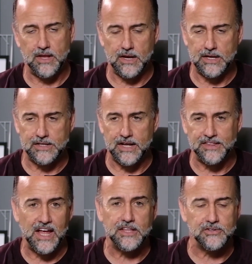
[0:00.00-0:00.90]
And
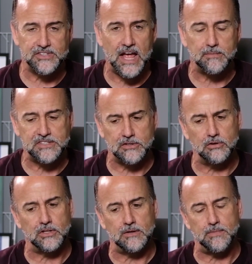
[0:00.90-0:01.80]
uh, the answer is
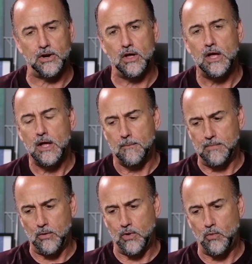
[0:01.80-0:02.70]
absolutely, but
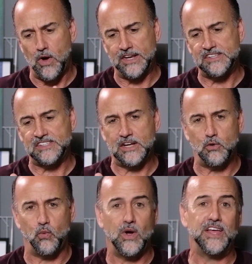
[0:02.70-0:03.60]
but we want to
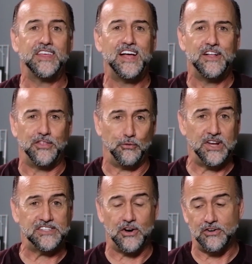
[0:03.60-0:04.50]
stick with the
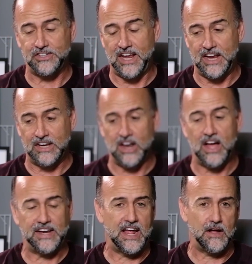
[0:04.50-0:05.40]
research and
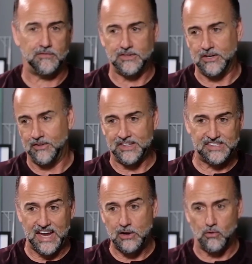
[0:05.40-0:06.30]
not have you know
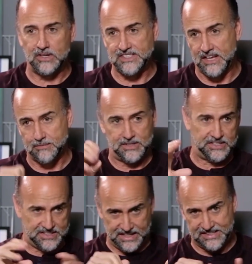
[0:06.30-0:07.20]
the snake oil salesman
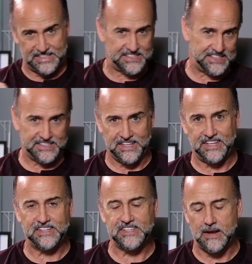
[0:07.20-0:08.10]
just this this this
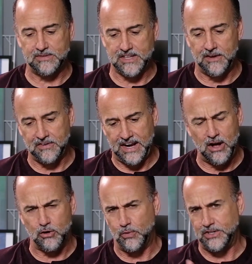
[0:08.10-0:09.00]
and this type stuff and
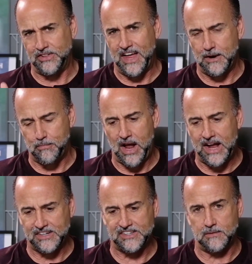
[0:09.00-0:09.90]
how can we do that in a
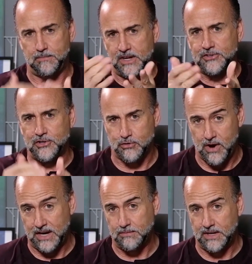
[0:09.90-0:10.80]
practice to build your
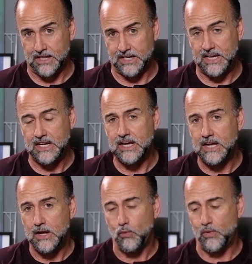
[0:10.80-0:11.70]
credibility
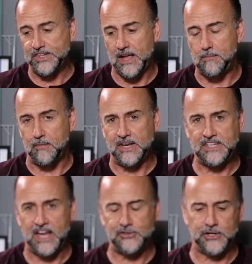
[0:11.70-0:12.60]
with
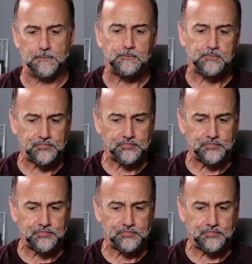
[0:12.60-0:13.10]
supplementation